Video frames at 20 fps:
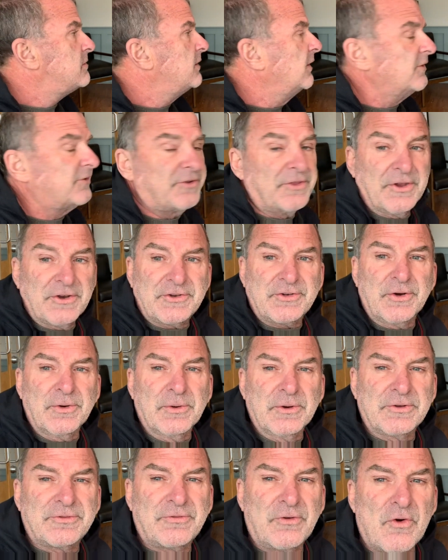it's the
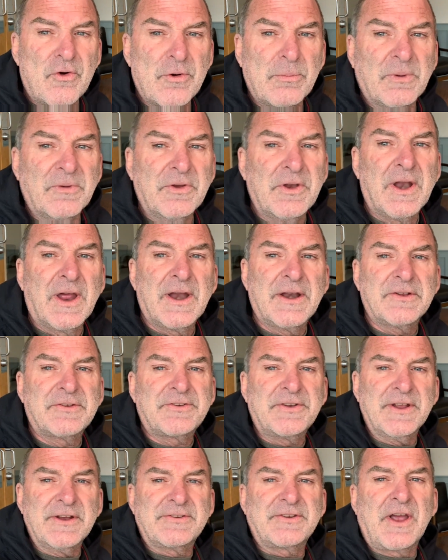truest form of United
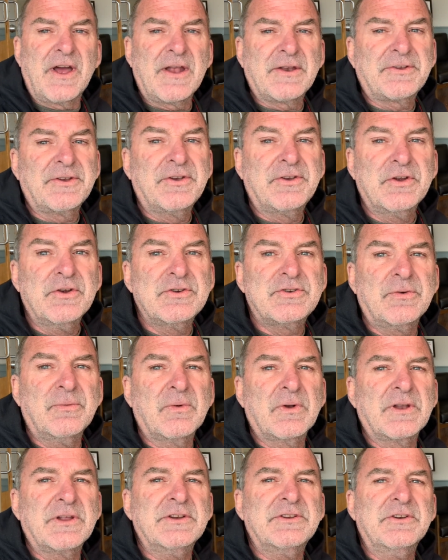States Constitution
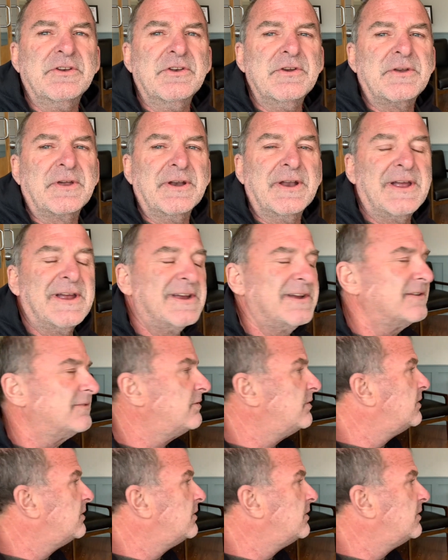religion you can have.